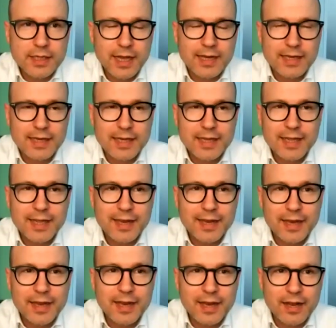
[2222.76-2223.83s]
got a
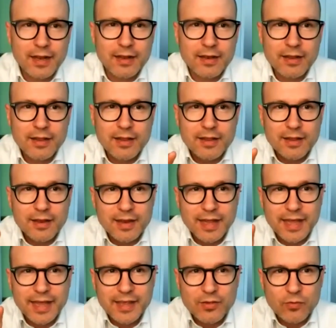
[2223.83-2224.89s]
little
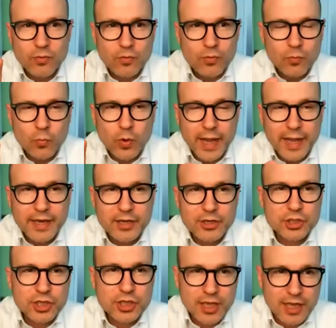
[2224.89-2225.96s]
like
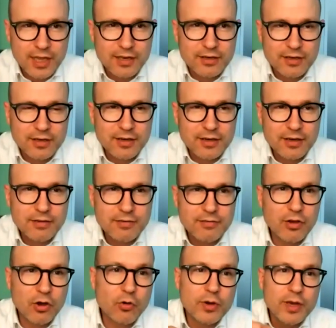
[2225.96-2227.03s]
whitish color,
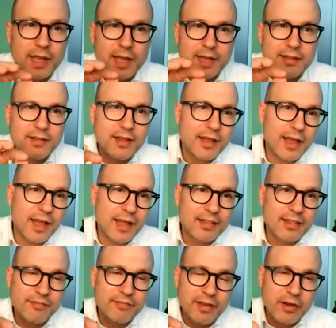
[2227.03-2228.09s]
only at
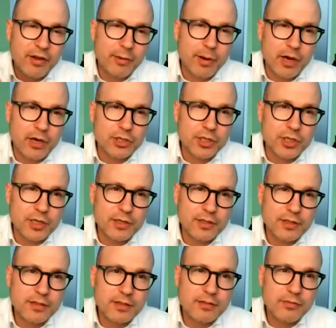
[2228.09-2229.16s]
the very margin.
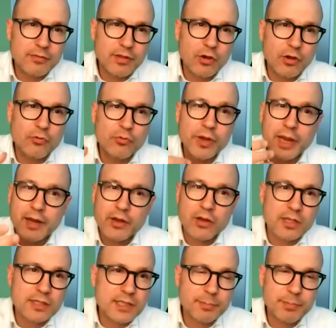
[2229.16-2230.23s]
On
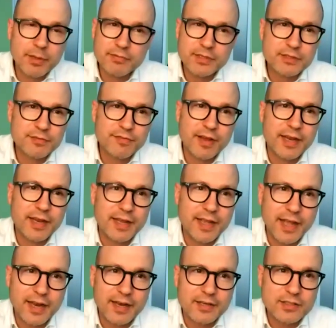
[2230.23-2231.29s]
re-endoscopy, it was fine
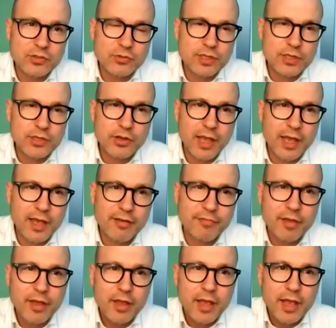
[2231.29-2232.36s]
again. So did you have
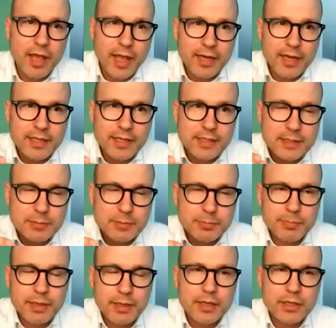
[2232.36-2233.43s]
any
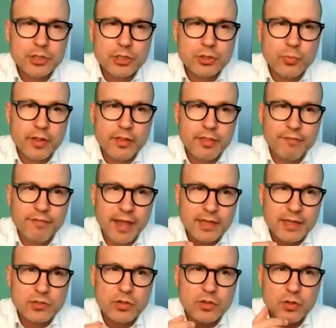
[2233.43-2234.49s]
spillage with
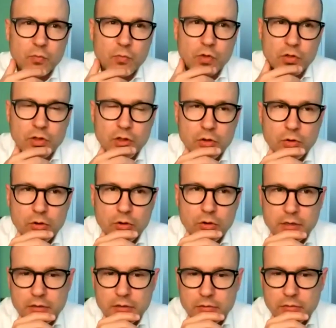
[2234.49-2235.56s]
effects on the vocal cord?